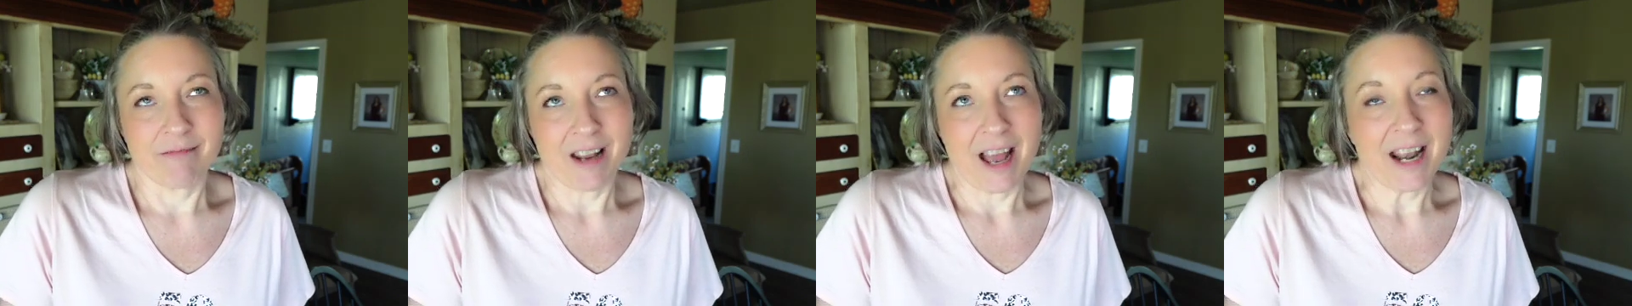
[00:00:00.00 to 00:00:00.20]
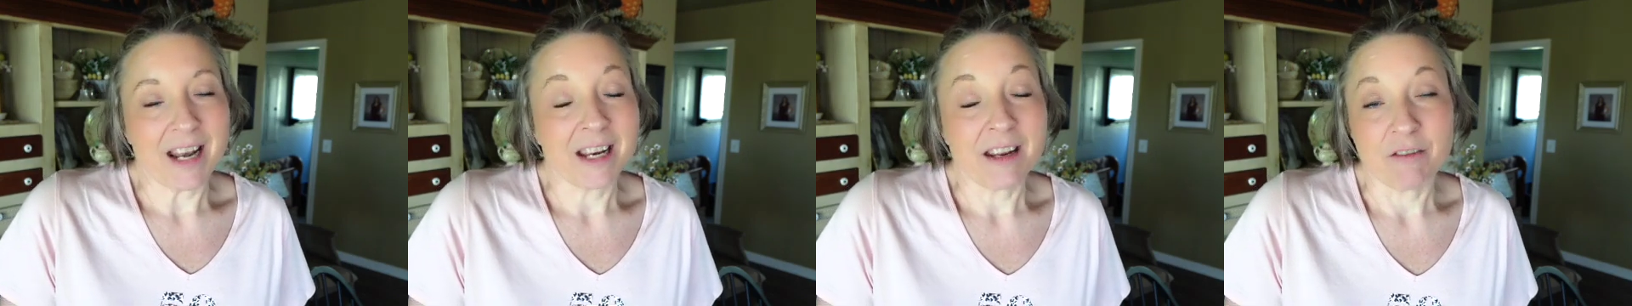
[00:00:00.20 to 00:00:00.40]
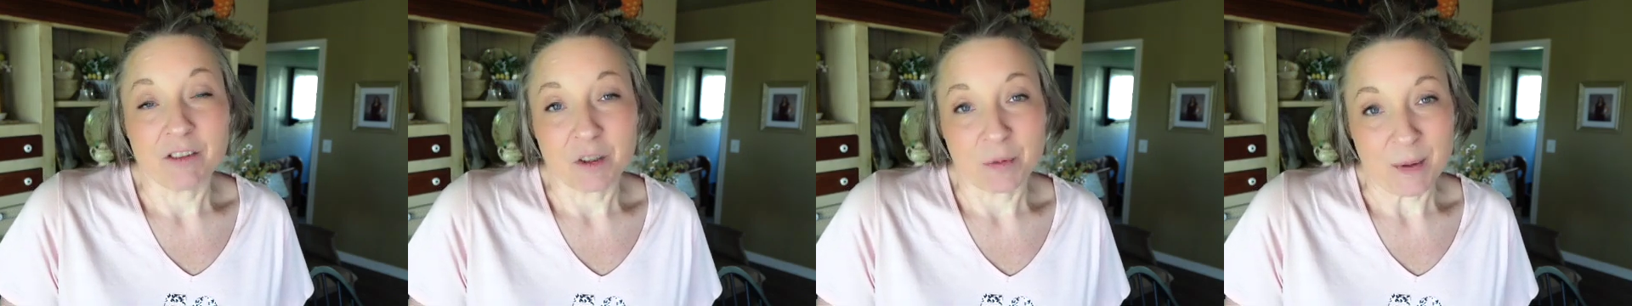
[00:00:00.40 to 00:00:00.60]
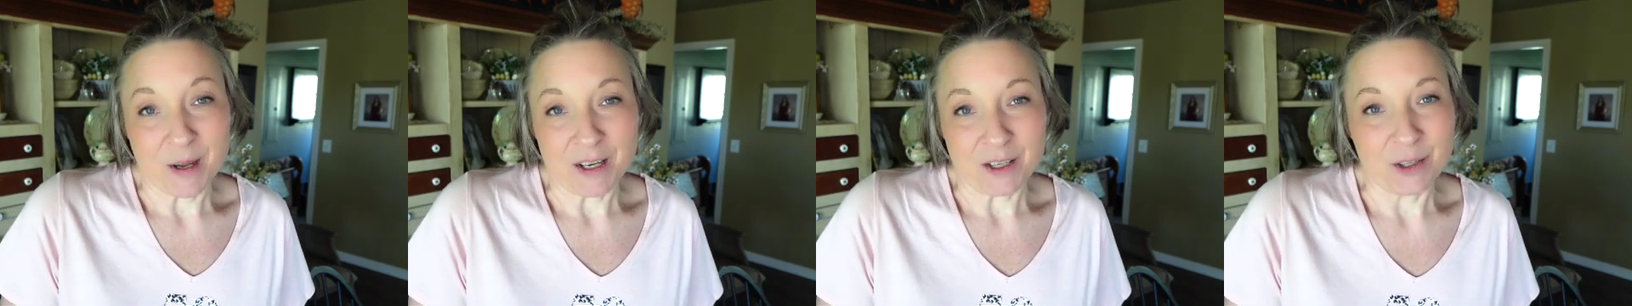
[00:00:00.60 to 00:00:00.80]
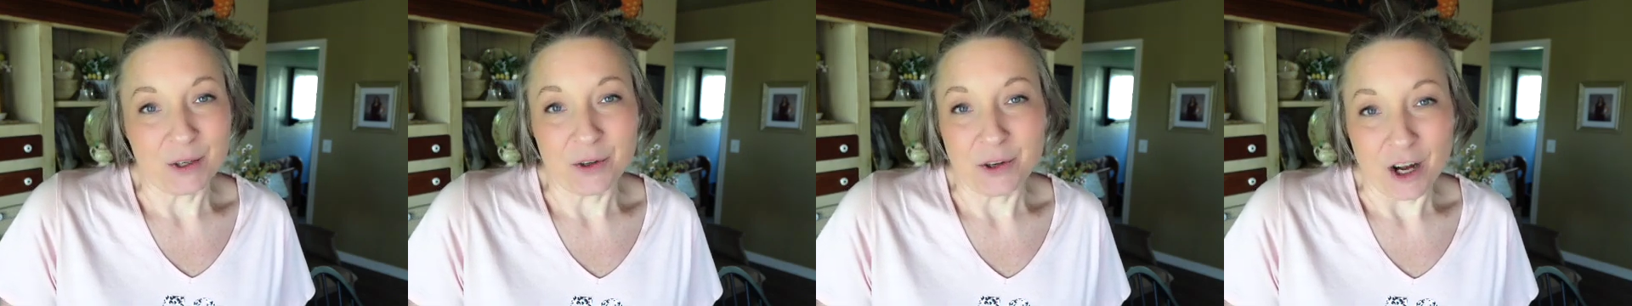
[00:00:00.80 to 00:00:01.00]
didn't even
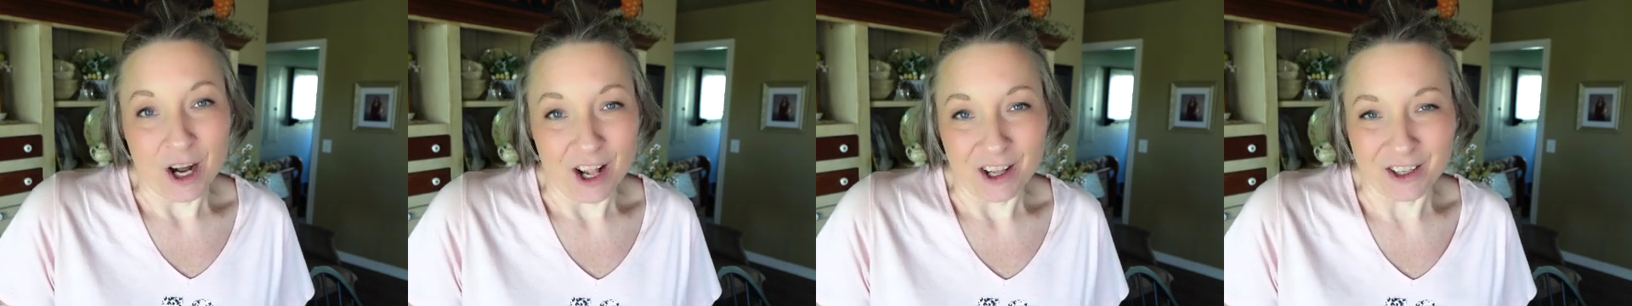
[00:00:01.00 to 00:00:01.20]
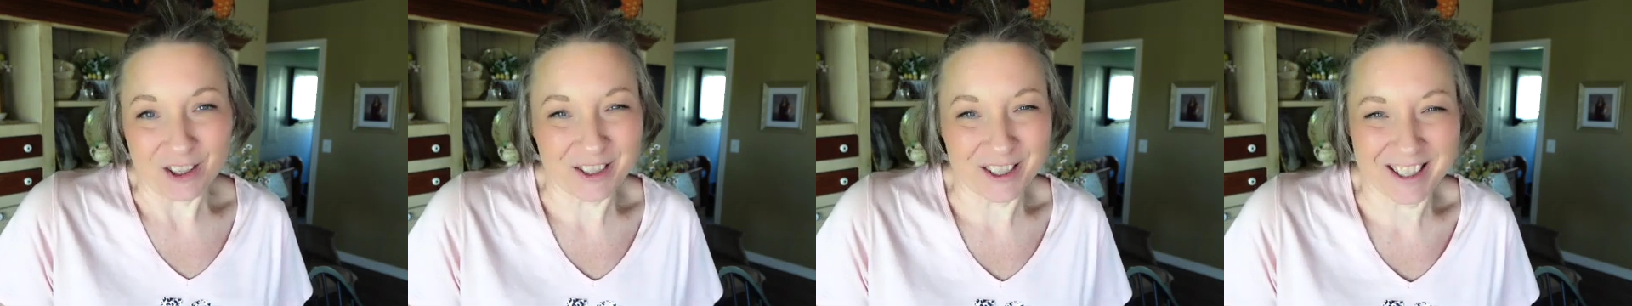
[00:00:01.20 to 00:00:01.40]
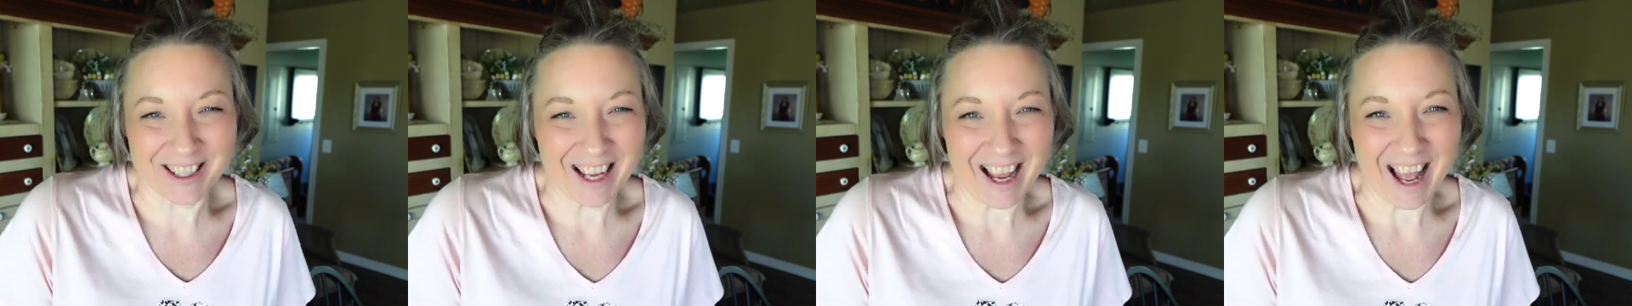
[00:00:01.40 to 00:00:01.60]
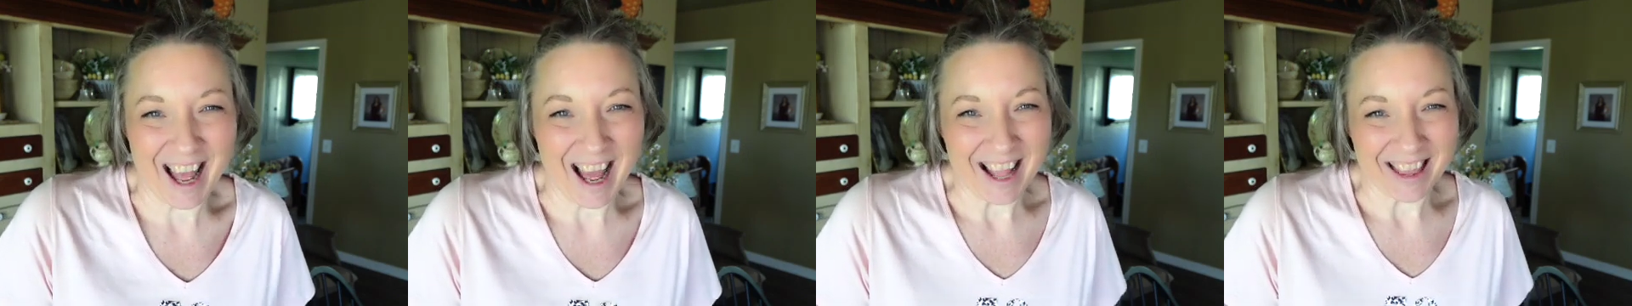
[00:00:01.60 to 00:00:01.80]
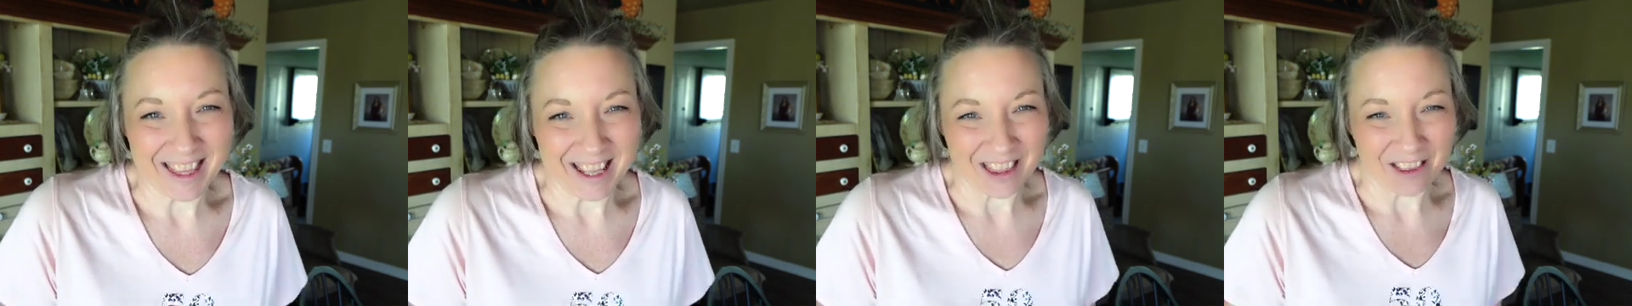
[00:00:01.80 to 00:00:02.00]
spend $2
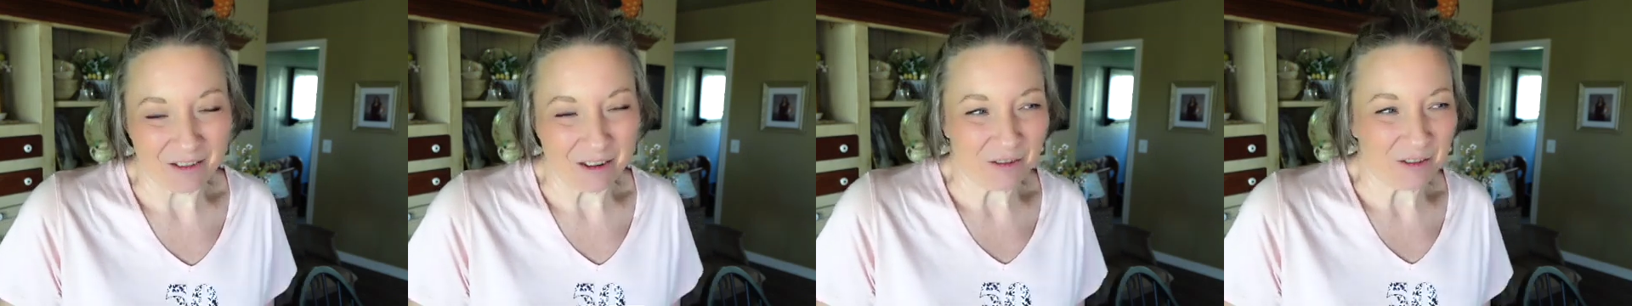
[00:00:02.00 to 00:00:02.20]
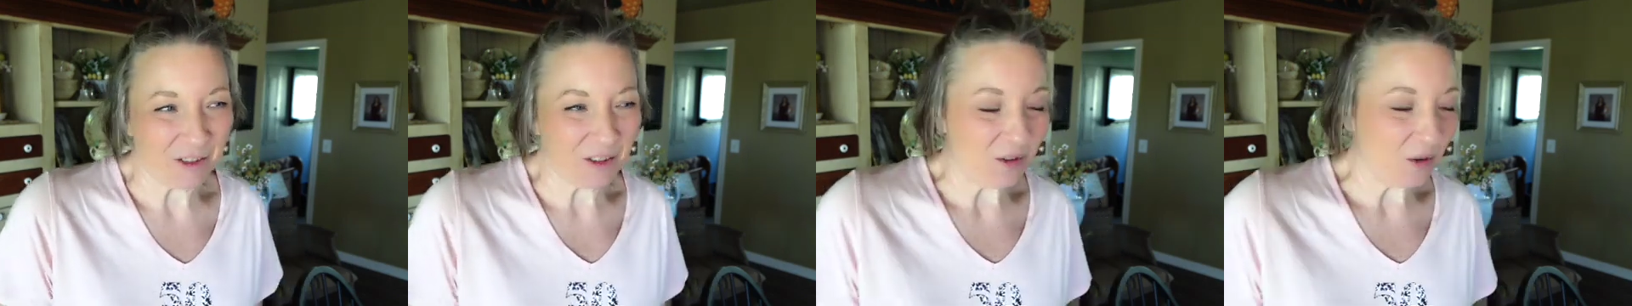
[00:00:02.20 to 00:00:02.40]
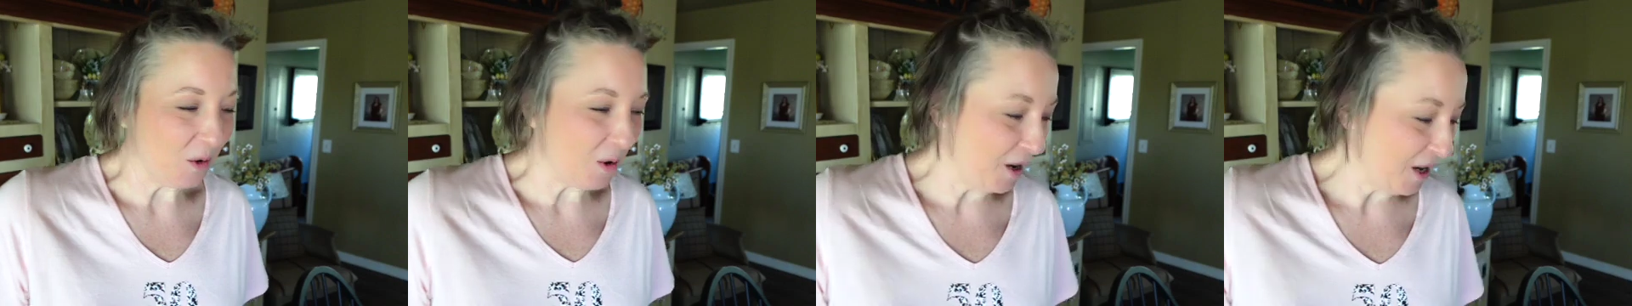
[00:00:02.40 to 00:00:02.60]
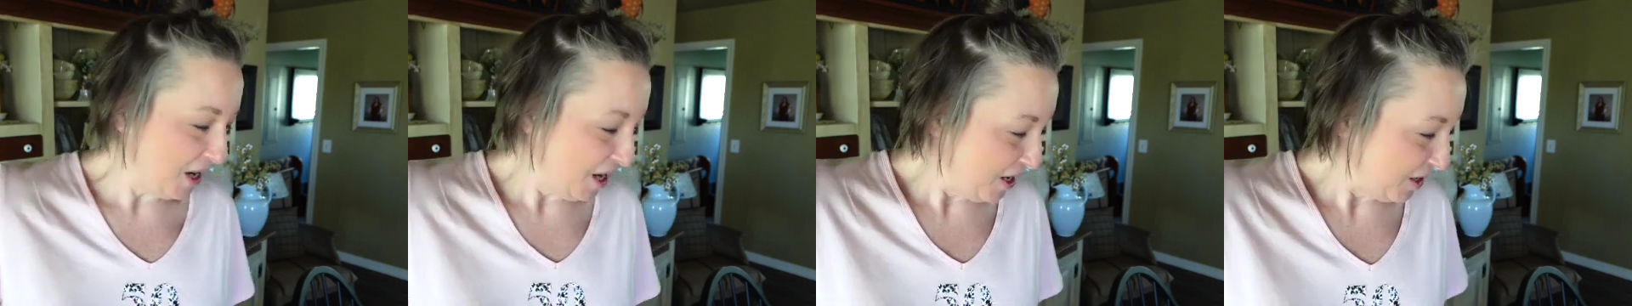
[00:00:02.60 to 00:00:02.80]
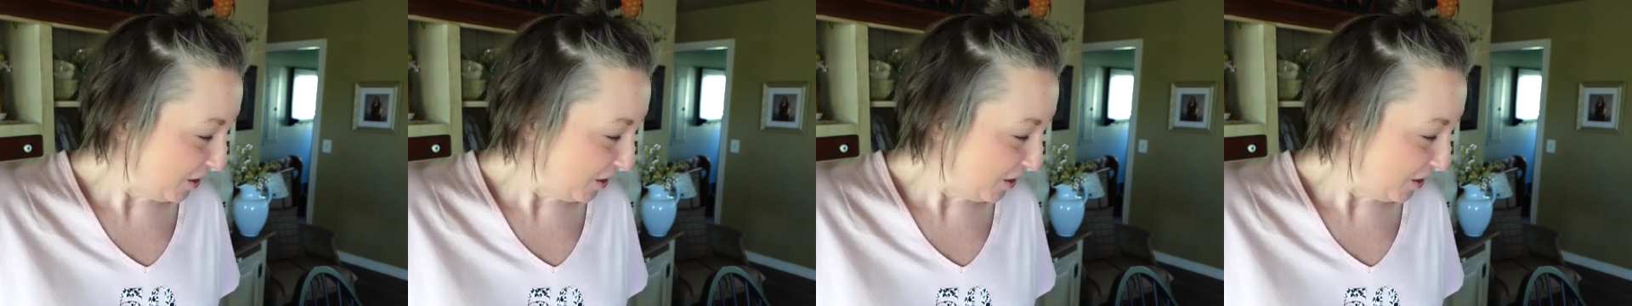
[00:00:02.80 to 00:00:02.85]
at the thrift store.